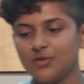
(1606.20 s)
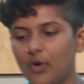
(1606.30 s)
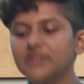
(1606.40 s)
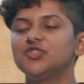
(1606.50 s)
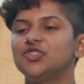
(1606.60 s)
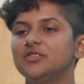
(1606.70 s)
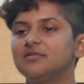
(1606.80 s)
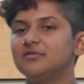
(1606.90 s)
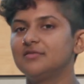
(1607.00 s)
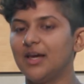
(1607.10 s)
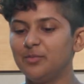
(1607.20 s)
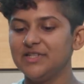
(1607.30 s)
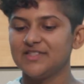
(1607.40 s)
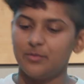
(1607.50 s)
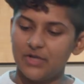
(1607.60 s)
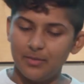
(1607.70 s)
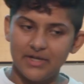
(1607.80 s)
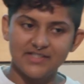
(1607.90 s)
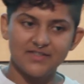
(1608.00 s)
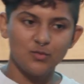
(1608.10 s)
question can be summed up
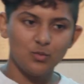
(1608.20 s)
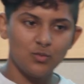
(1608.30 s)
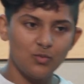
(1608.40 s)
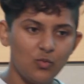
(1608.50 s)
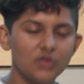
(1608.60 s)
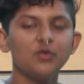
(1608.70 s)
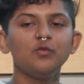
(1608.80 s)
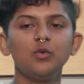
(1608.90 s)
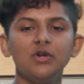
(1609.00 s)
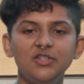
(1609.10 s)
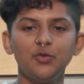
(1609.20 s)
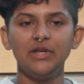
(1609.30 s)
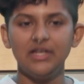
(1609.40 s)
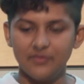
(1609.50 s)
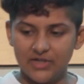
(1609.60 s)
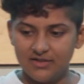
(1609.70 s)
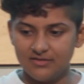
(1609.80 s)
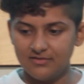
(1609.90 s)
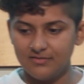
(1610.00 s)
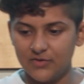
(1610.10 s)
as, what sort of world do we live
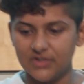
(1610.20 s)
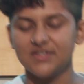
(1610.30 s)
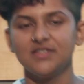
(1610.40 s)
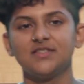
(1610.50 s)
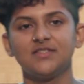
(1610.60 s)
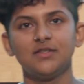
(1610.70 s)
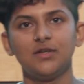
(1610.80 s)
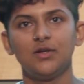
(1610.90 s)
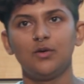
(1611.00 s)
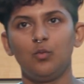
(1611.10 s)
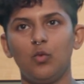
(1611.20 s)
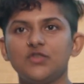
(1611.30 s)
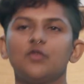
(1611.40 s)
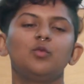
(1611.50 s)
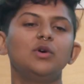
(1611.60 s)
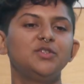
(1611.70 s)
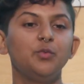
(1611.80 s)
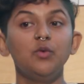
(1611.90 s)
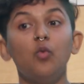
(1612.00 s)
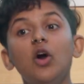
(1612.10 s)
in versus what sort of world do
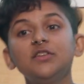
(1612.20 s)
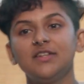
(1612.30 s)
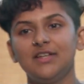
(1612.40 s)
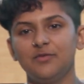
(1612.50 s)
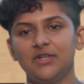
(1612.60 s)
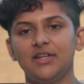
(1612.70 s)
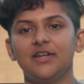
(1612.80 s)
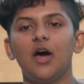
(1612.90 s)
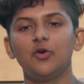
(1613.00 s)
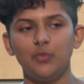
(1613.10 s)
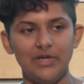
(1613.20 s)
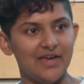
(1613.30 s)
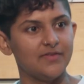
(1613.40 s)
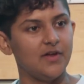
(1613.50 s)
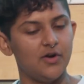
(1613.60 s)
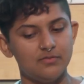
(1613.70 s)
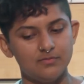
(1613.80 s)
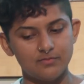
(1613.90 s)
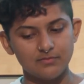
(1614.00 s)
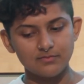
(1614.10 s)
we want to live in, and how do we get there?
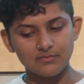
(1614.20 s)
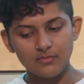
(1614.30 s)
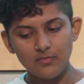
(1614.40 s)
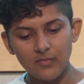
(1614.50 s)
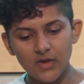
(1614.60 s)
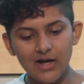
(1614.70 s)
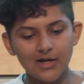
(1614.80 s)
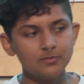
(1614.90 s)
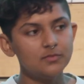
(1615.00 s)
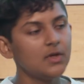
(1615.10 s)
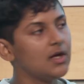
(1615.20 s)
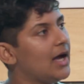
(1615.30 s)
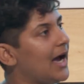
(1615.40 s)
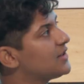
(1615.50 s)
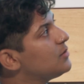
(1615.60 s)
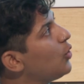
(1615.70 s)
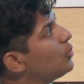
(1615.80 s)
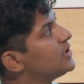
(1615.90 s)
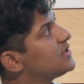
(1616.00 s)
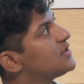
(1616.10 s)
At the
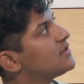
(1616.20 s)
moment,